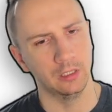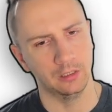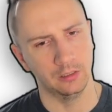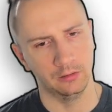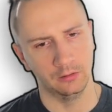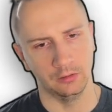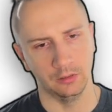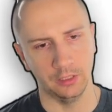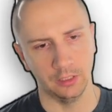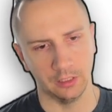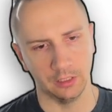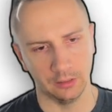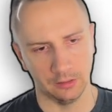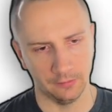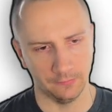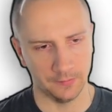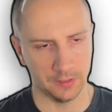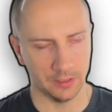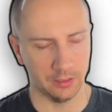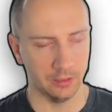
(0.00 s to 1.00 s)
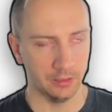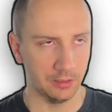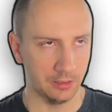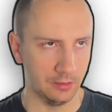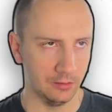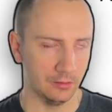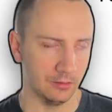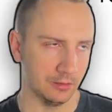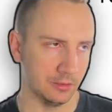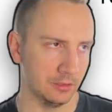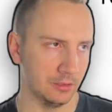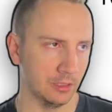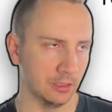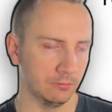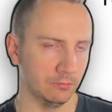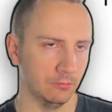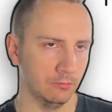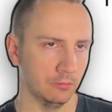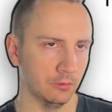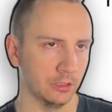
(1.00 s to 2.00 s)
The negative side here is
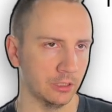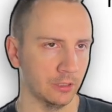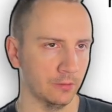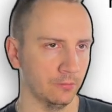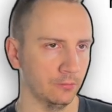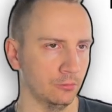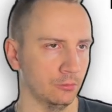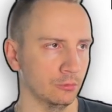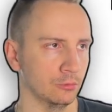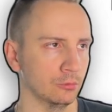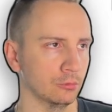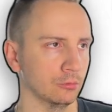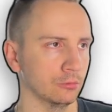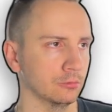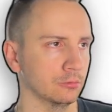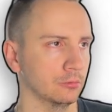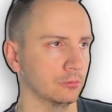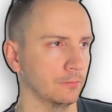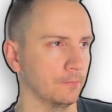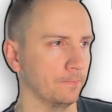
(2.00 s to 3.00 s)
that we will have to